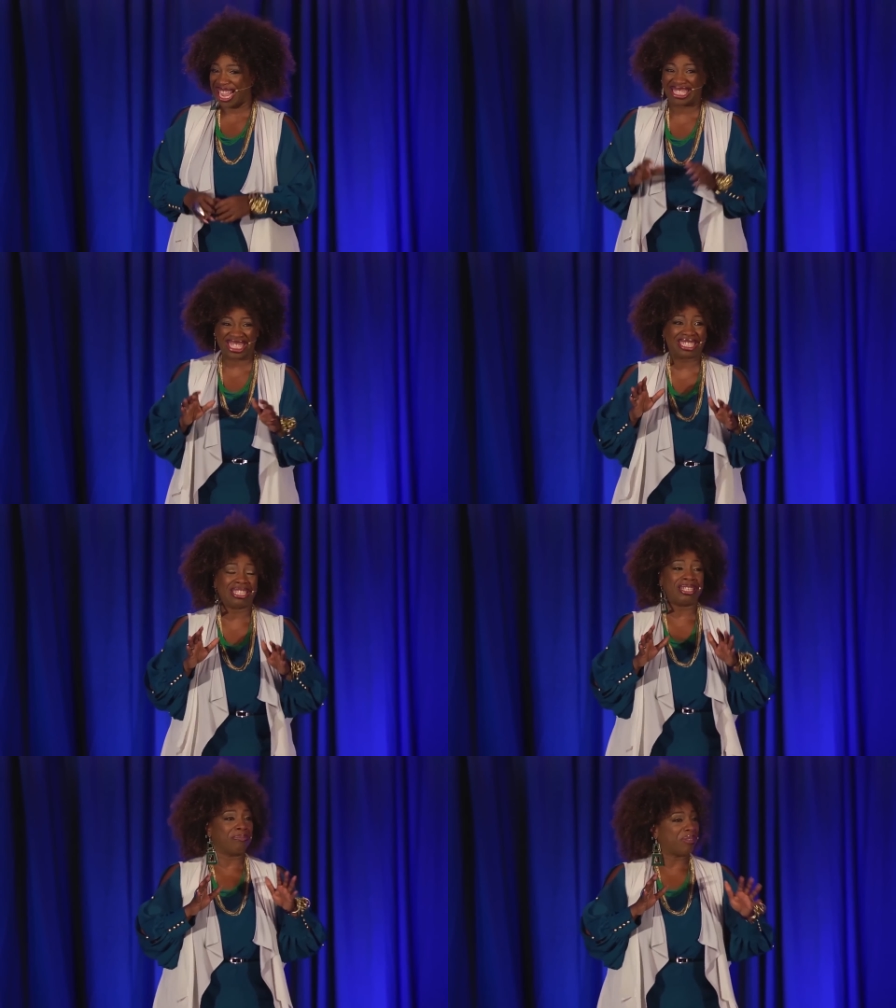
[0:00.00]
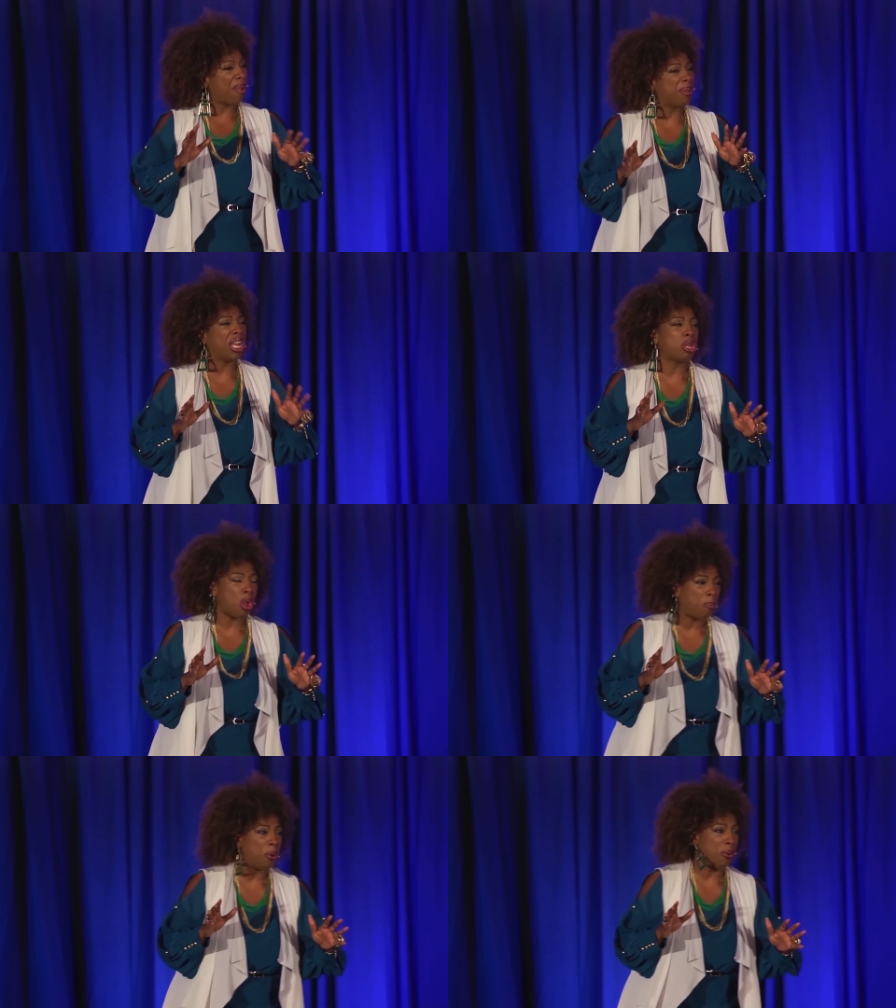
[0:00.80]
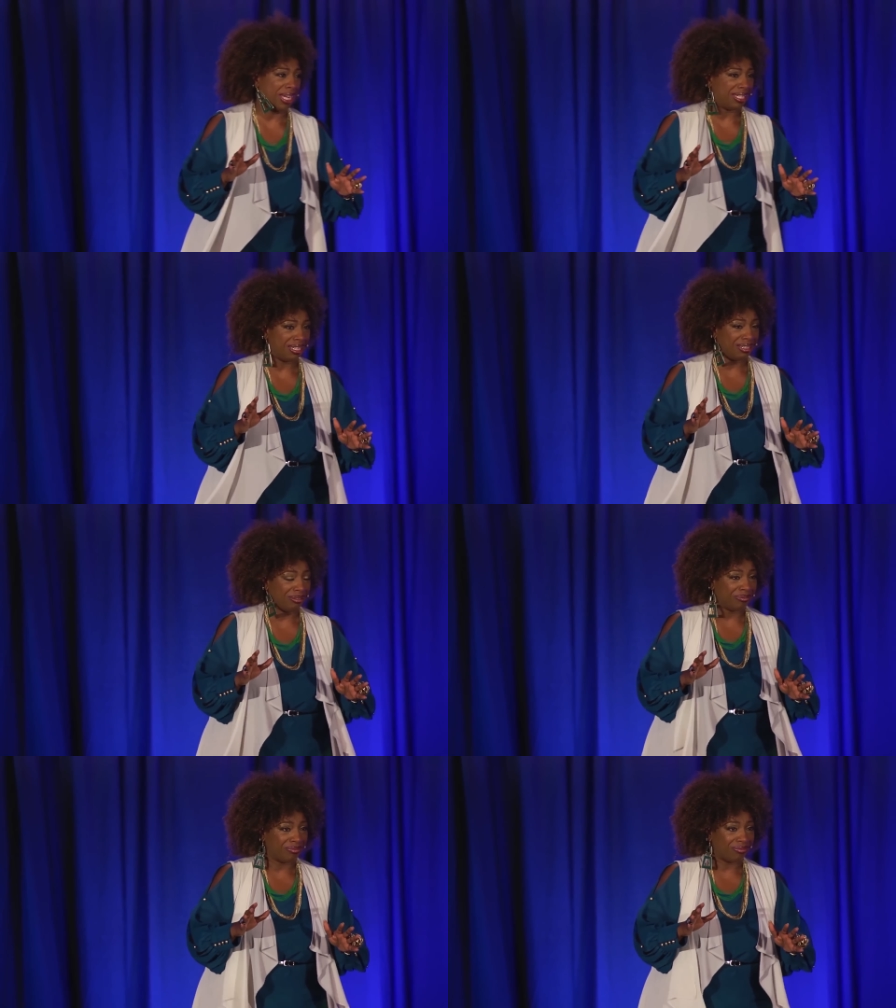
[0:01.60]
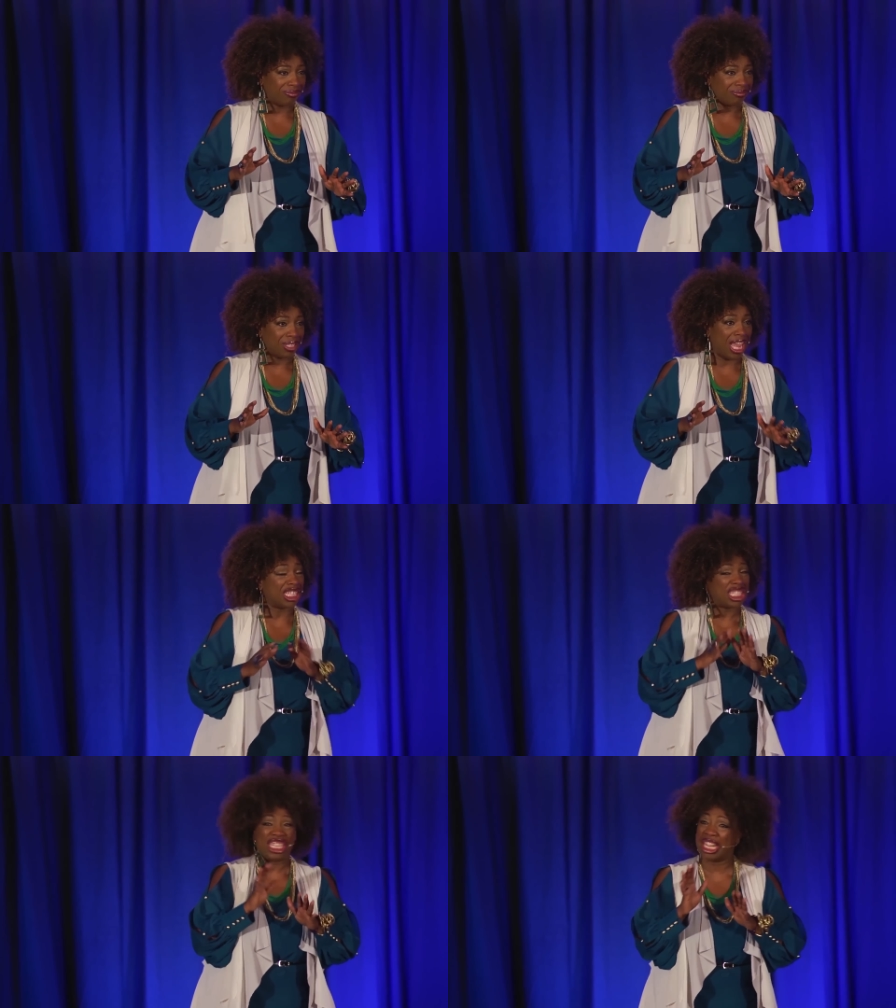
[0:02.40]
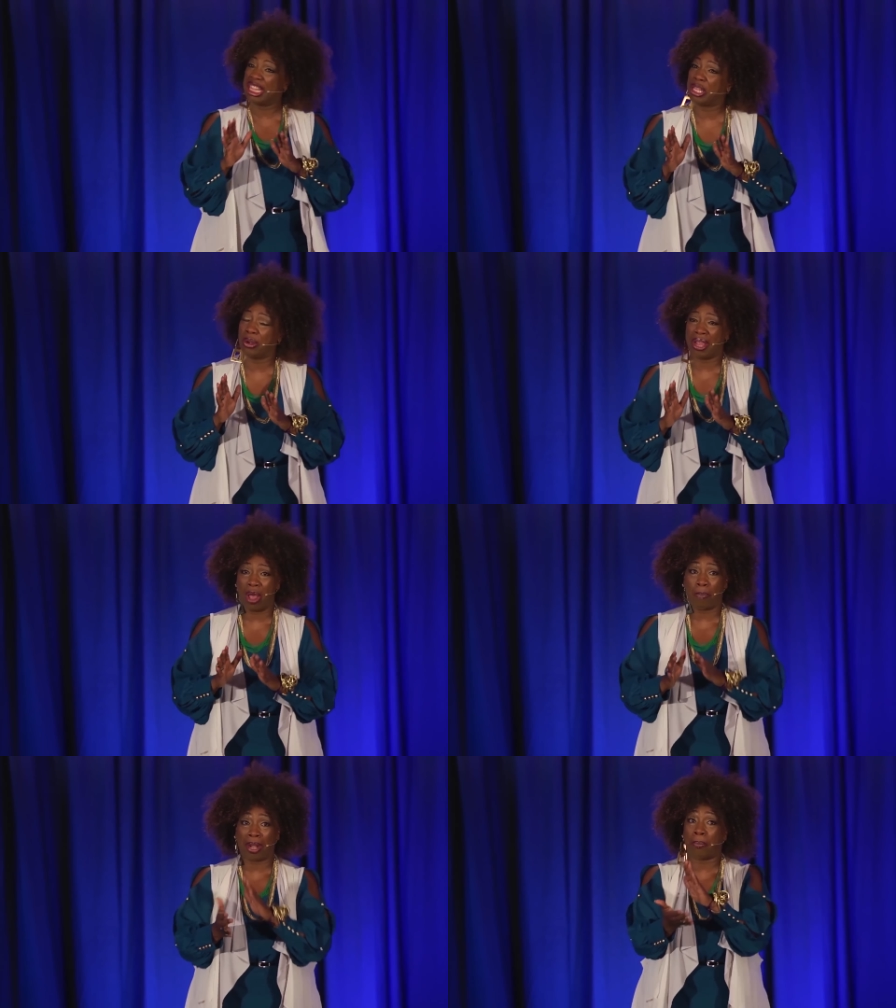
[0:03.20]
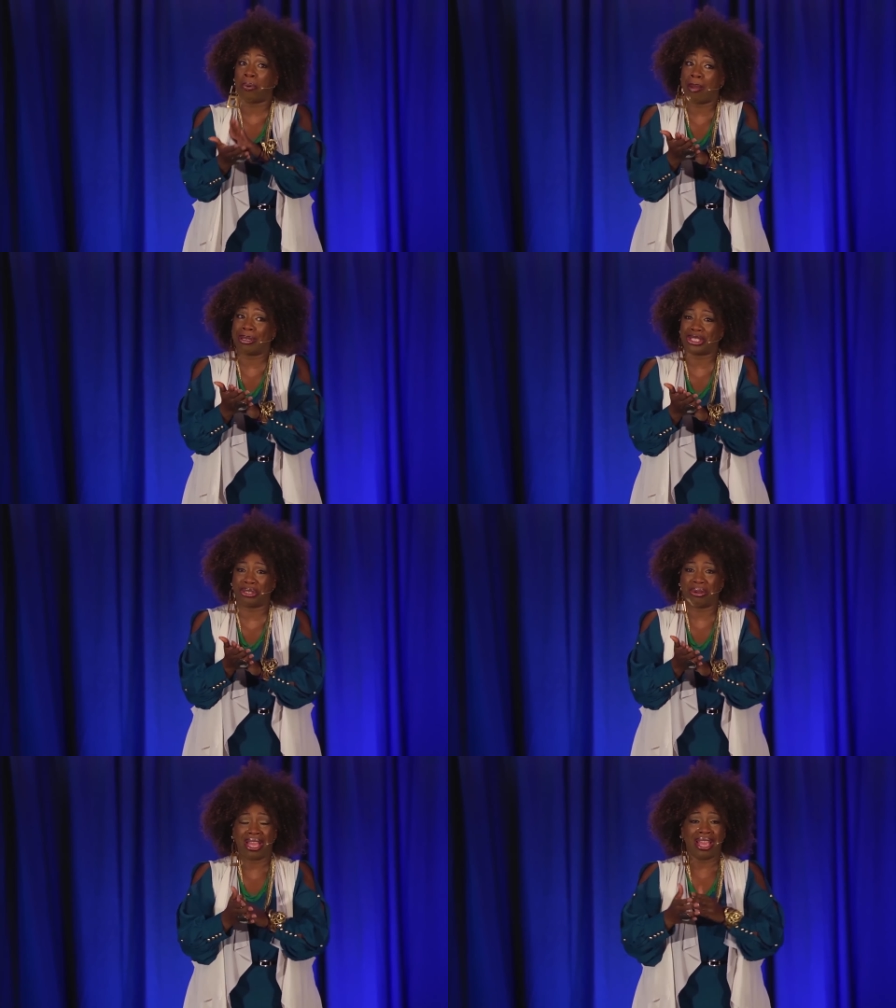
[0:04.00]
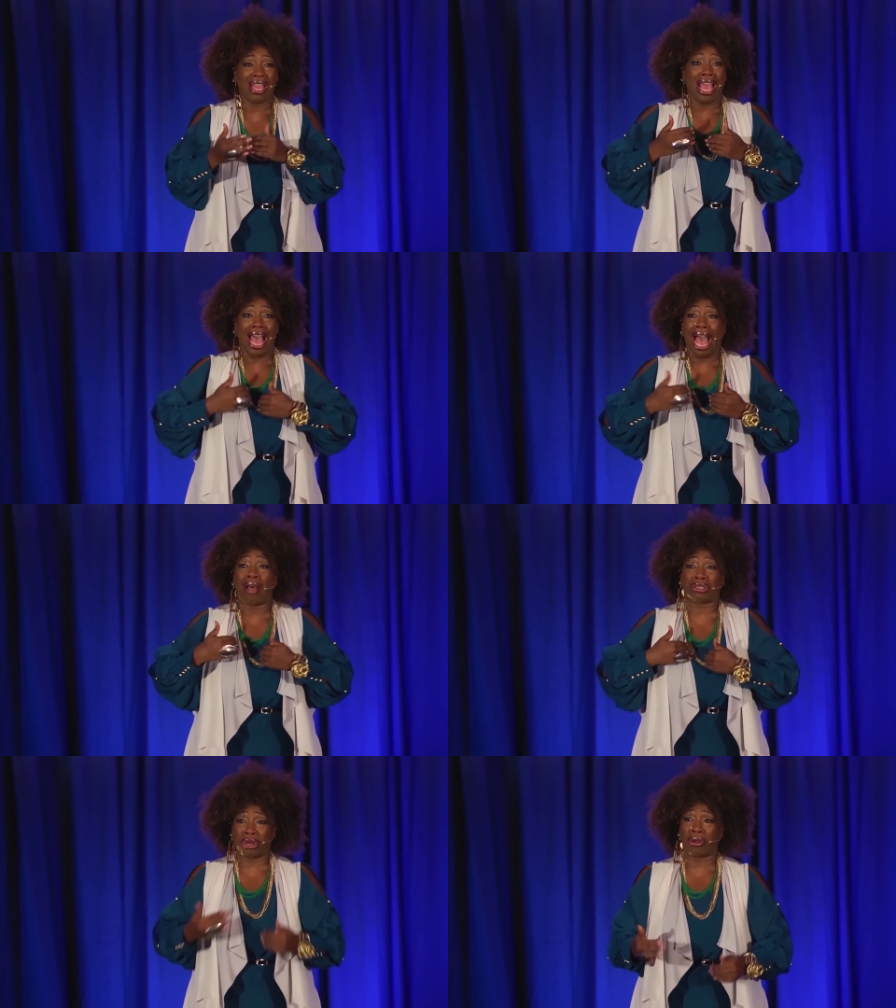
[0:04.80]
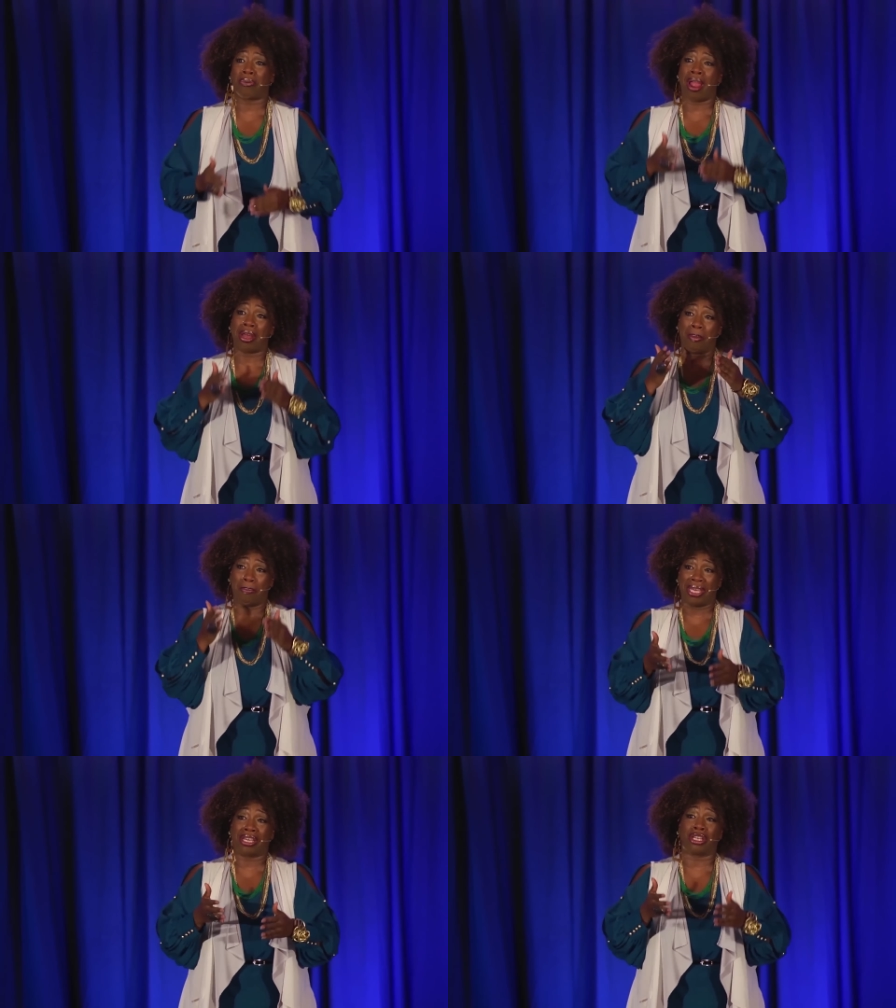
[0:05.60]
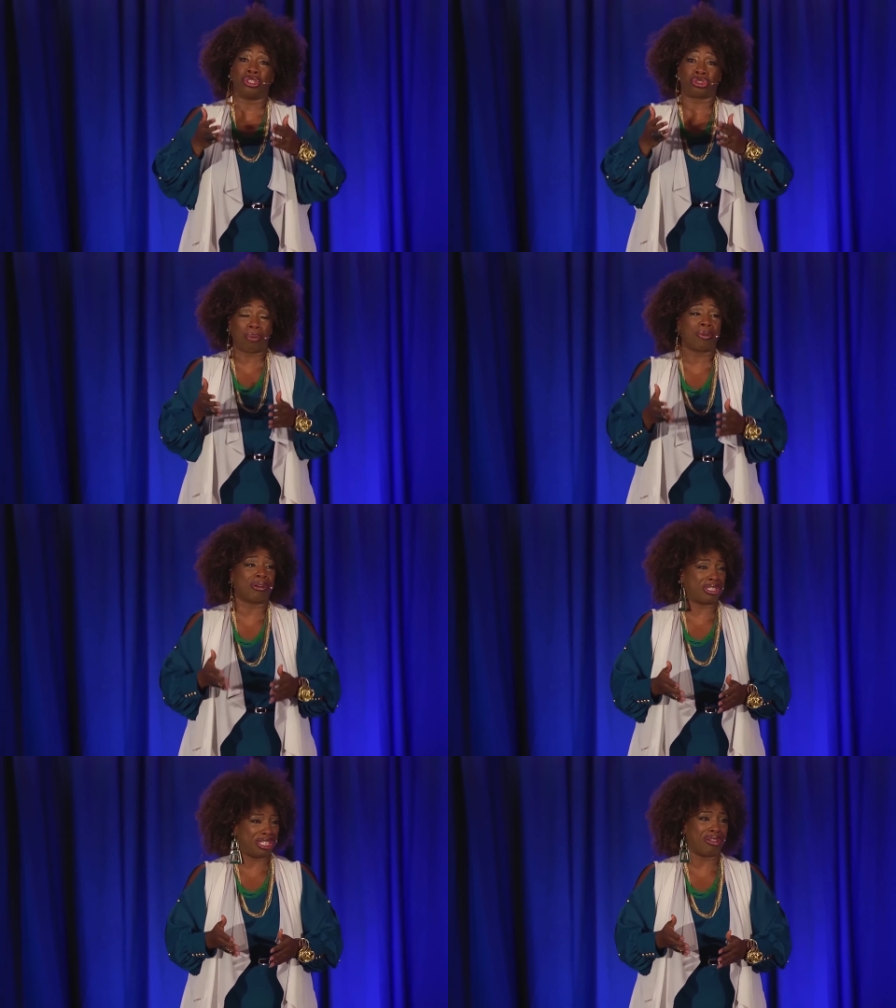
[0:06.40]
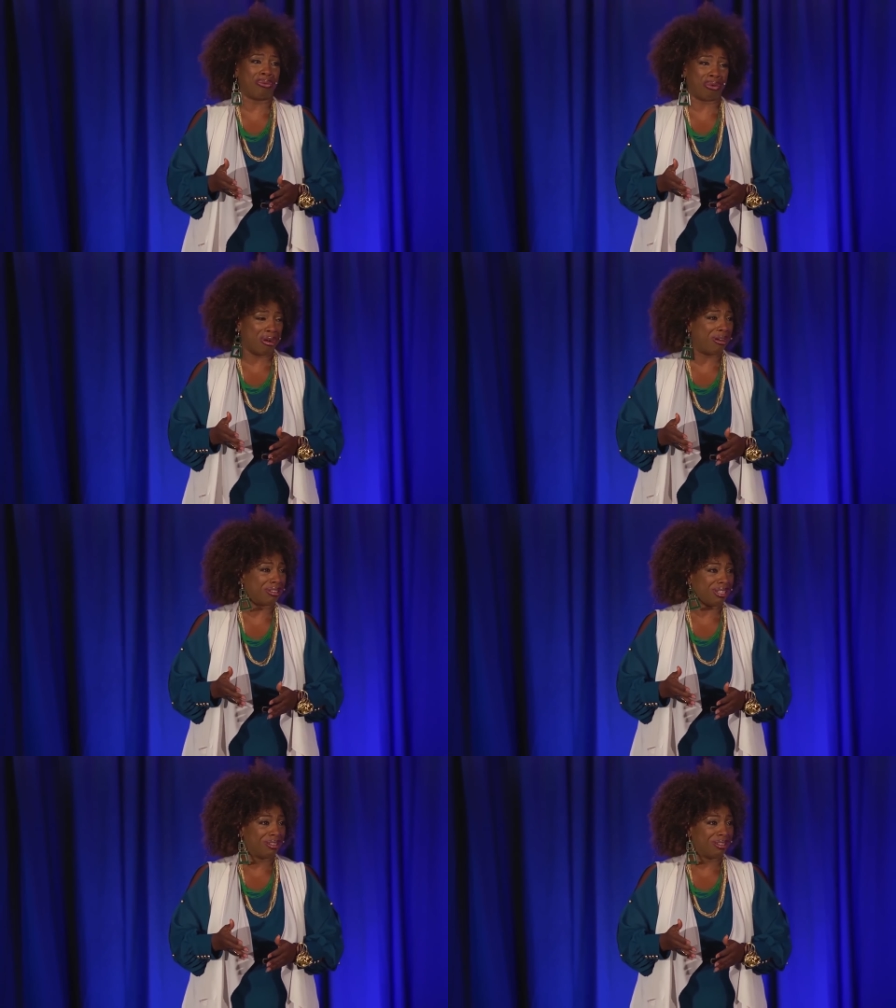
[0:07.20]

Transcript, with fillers: I just, I'm in a low point. I just need a little help, but I promise you, I'll turn around and be a contributor to the world.